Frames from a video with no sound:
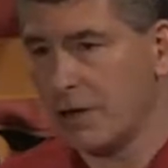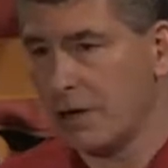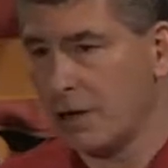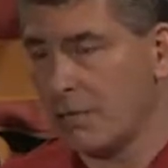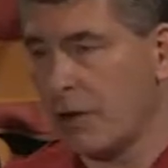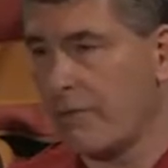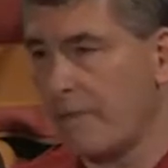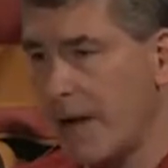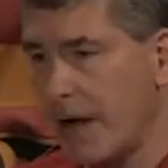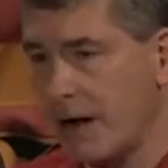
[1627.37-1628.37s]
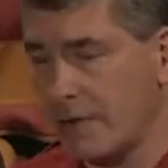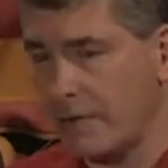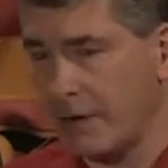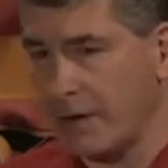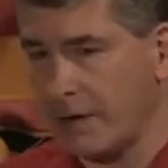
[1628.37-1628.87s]
a brief
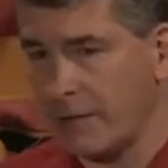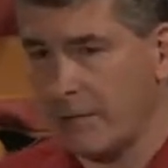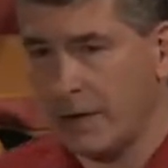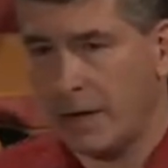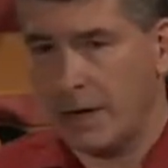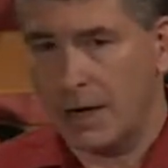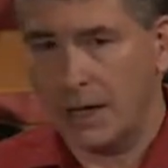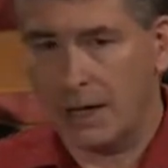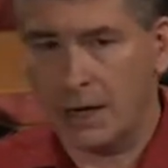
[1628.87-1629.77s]
biography, and then